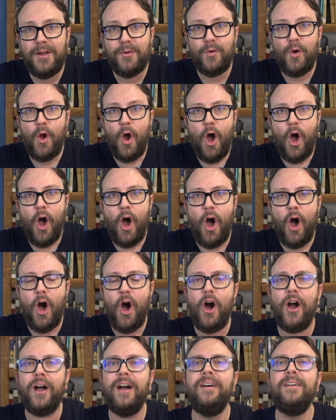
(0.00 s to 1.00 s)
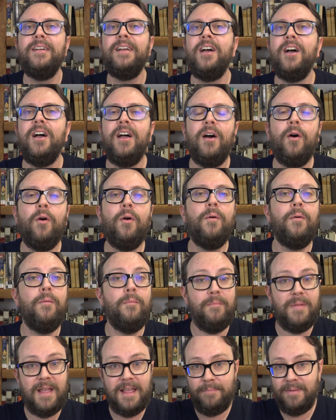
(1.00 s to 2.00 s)
wrong, or
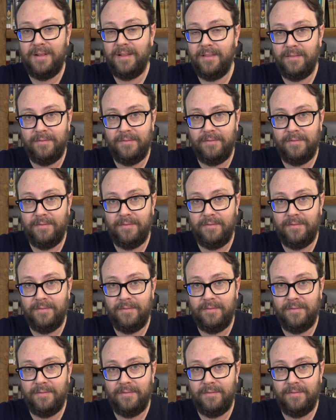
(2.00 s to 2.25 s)
maybe